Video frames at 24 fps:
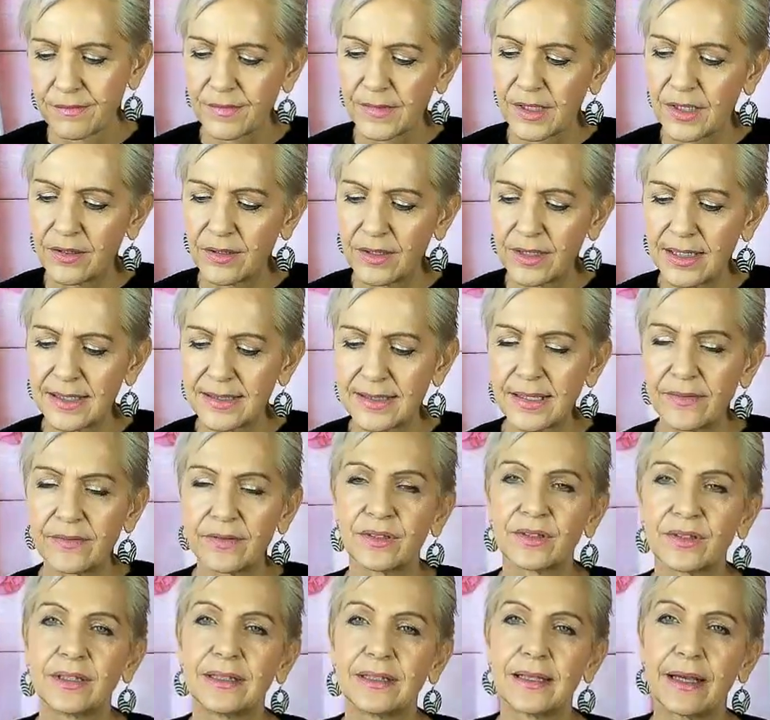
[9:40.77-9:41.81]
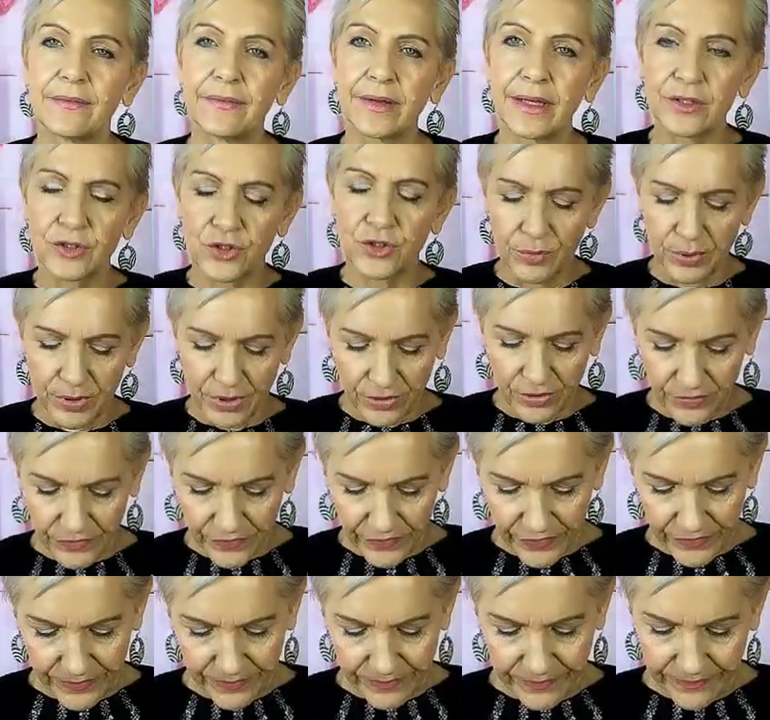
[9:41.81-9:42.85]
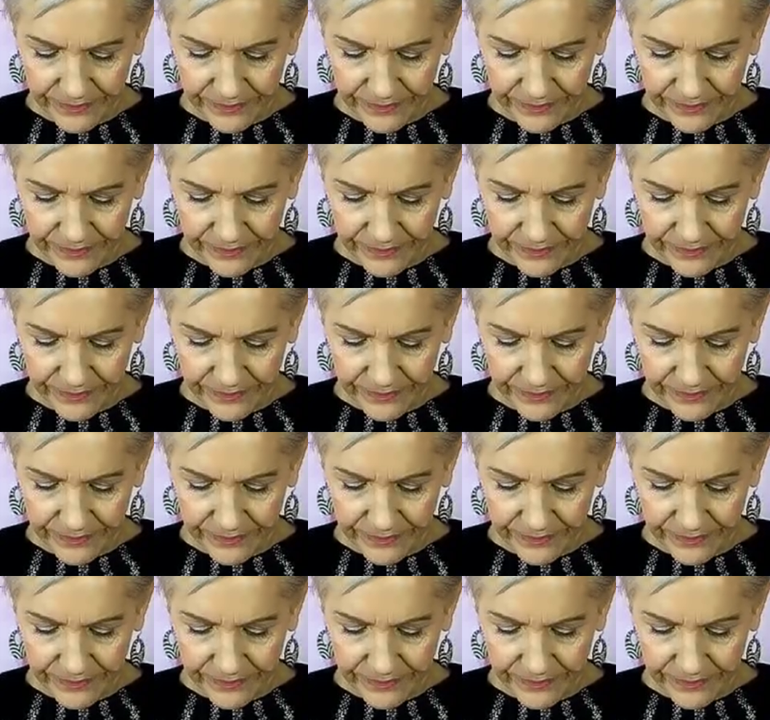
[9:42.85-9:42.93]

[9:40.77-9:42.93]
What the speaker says: All right, let's have a look at love attributes.